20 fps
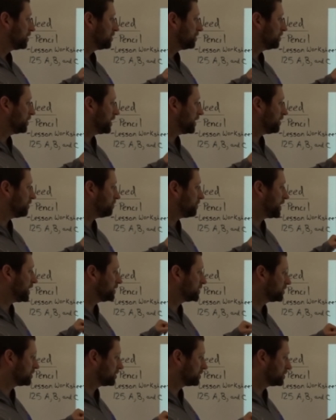We have
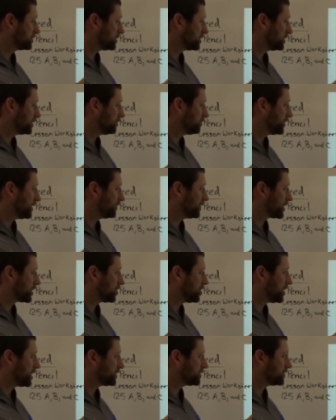pencils and then we have the
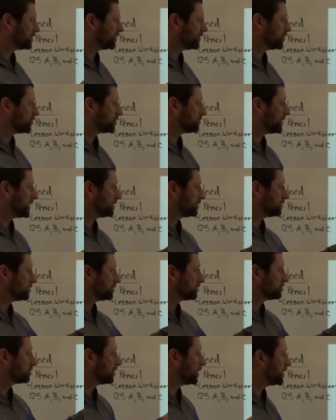cost of those
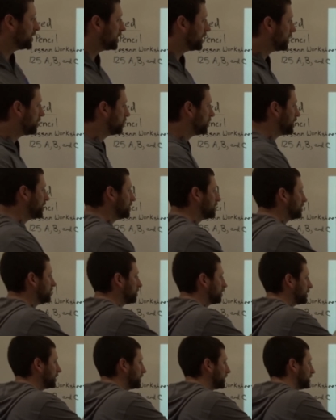pencils. Right now we
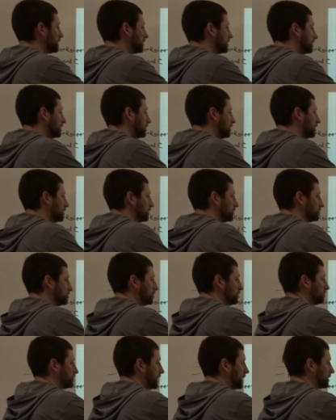know that
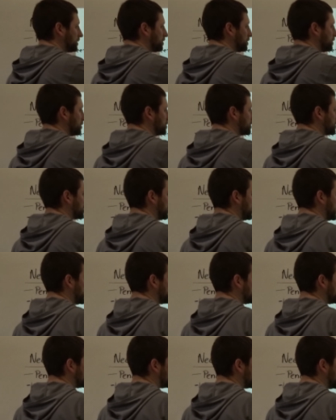two pencils
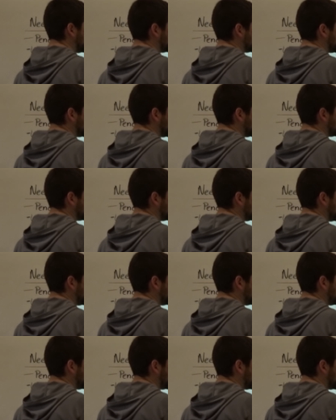cost 12 cents. I'm going
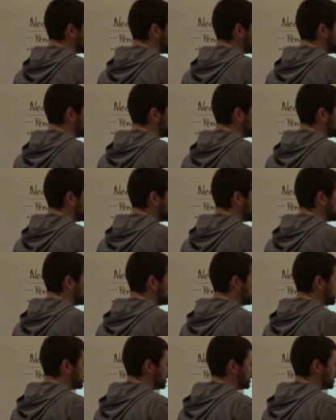to fill that in here.